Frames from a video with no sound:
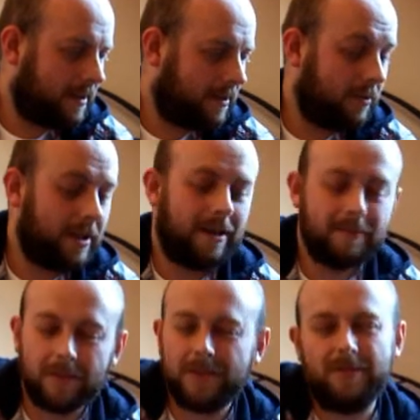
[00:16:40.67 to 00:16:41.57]
Oh yeah,
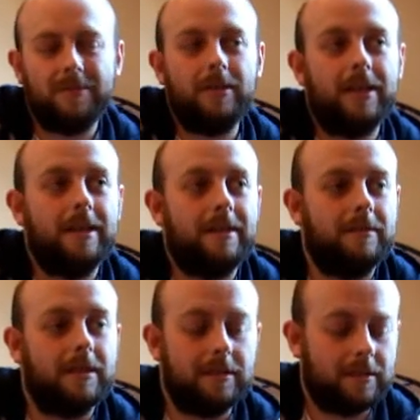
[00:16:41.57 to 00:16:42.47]
and also looking at
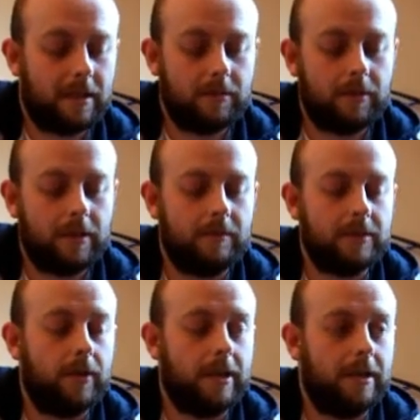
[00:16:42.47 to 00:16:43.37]
it, I don't think we
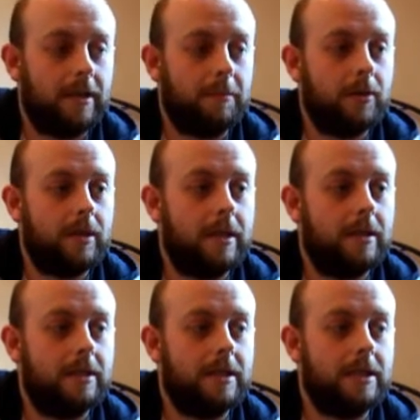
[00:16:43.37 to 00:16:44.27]
saw any there, but looking at
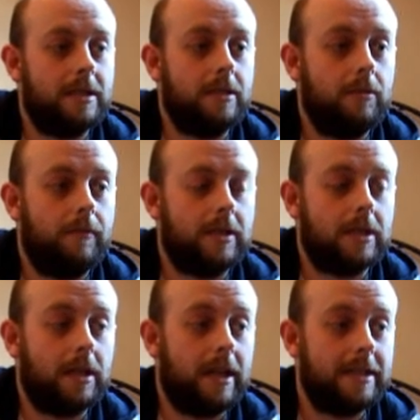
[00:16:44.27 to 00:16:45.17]
the DC Universe
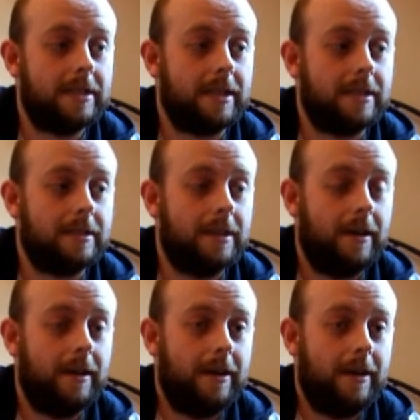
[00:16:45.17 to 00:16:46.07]
Classics,
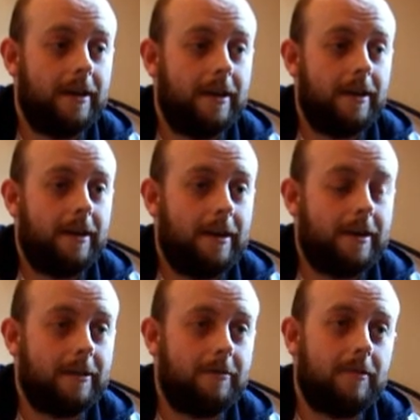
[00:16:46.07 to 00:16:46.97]

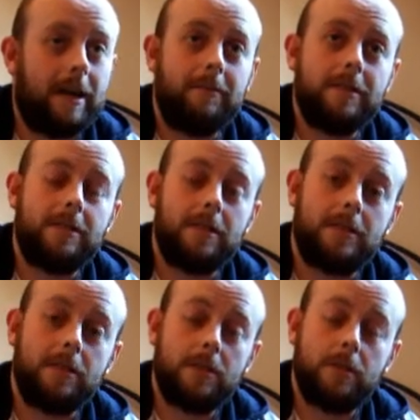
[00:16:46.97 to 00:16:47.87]
you know, I was just
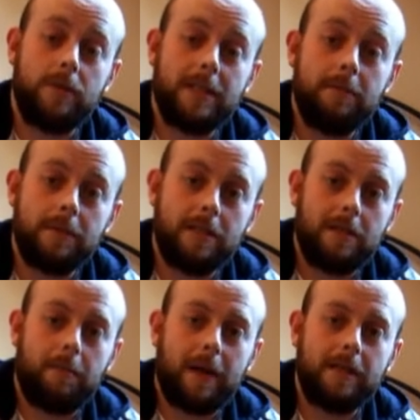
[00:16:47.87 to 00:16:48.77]
so tempted
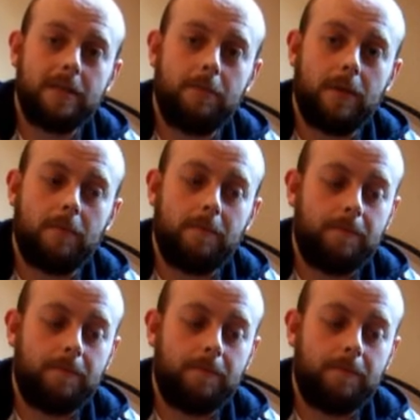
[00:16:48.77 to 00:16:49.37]
to buy some of them,